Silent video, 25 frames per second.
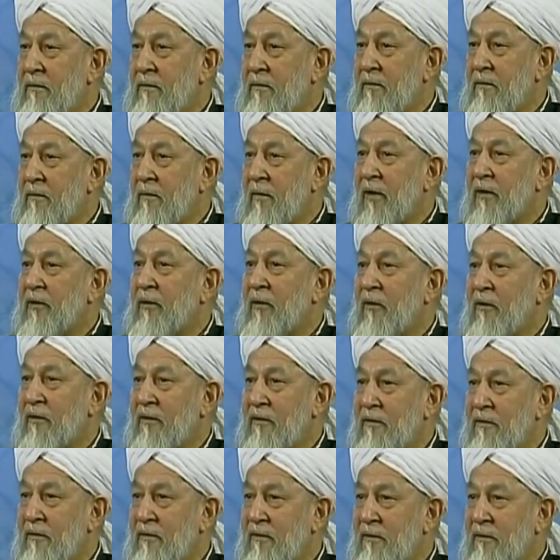why not?
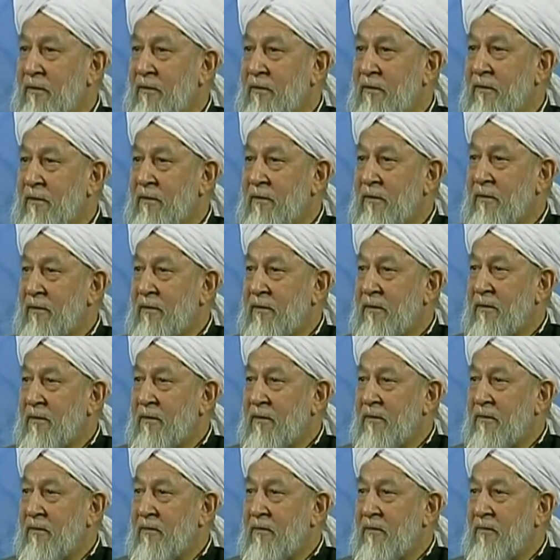
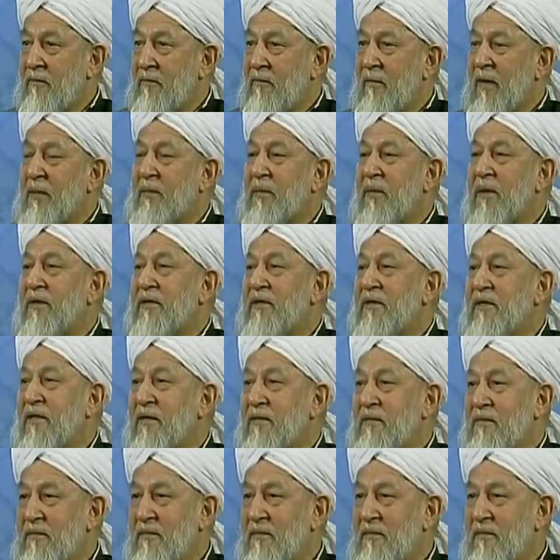Why punish them?